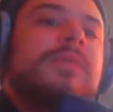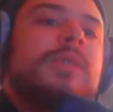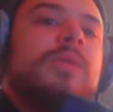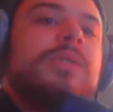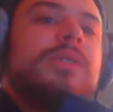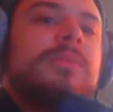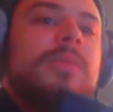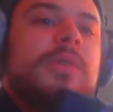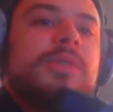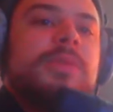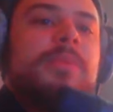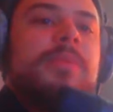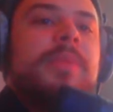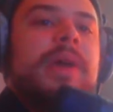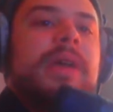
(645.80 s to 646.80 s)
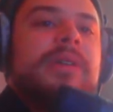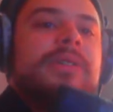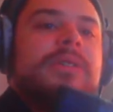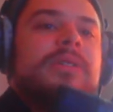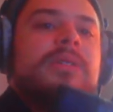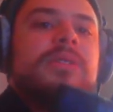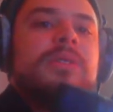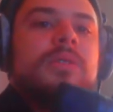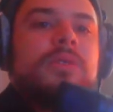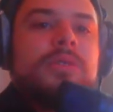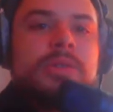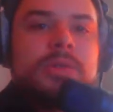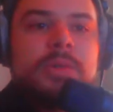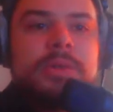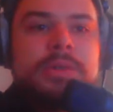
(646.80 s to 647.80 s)
What's the most based news
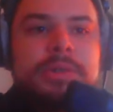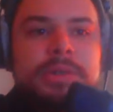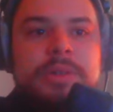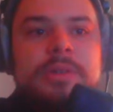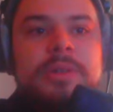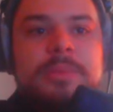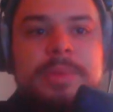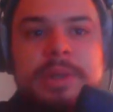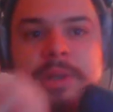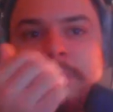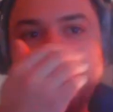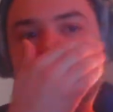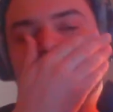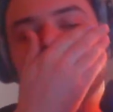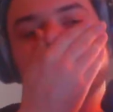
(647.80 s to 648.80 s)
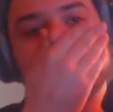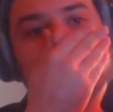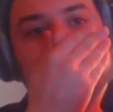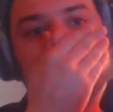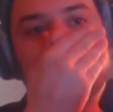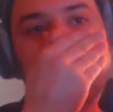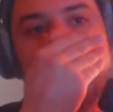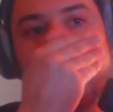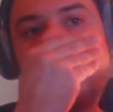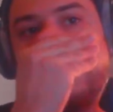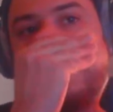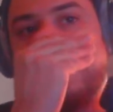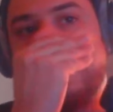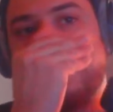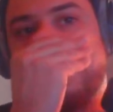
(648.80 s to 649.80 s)
source in your opinion?
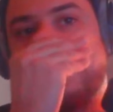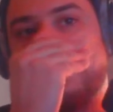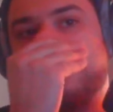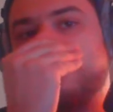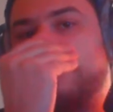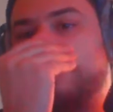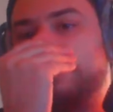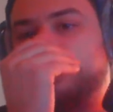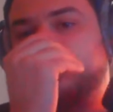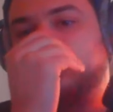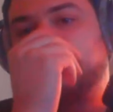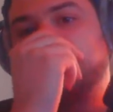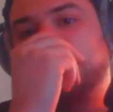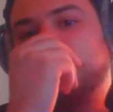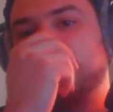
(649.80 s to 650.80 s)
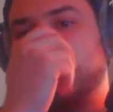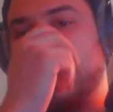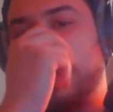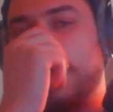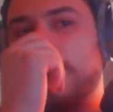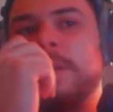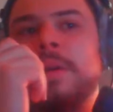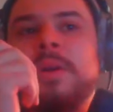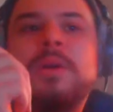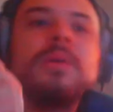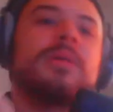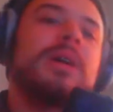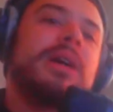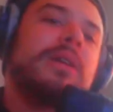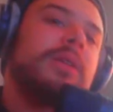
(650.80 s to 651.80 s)
I don't
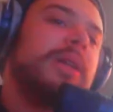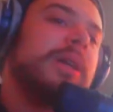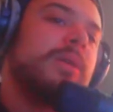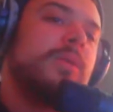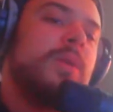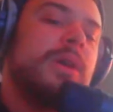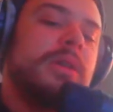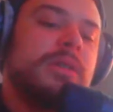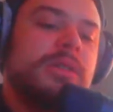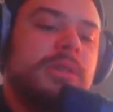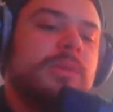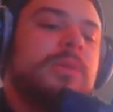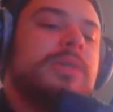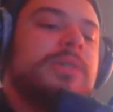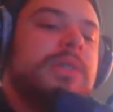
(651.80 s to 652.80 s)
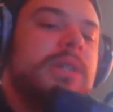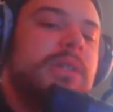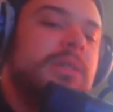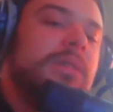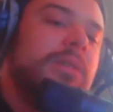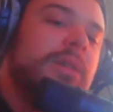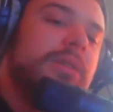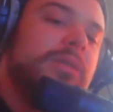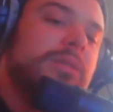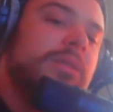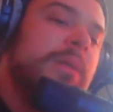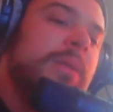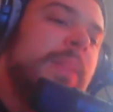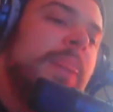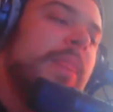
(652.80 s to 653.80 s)
know. I don't like one source. I
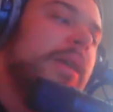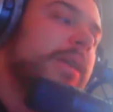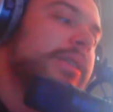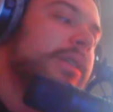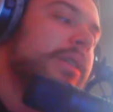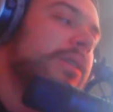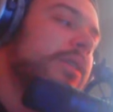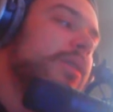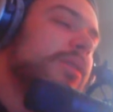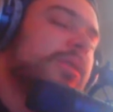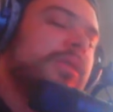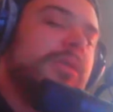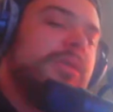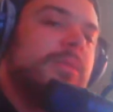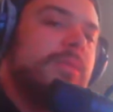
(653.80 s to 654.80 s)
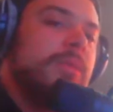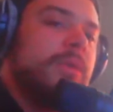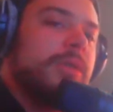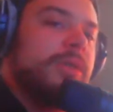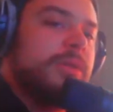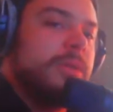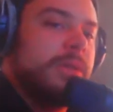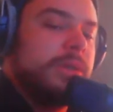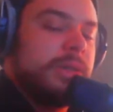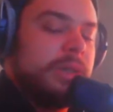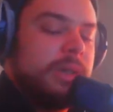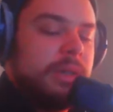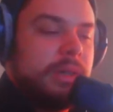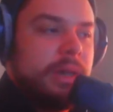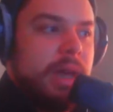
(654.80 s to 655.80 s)
tend to go more towards
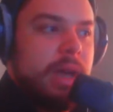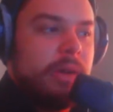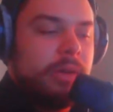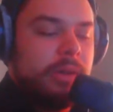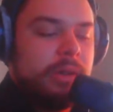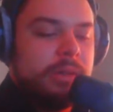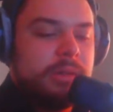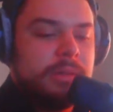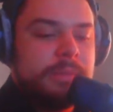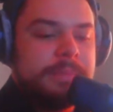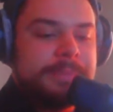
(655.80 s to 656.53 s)
aggregates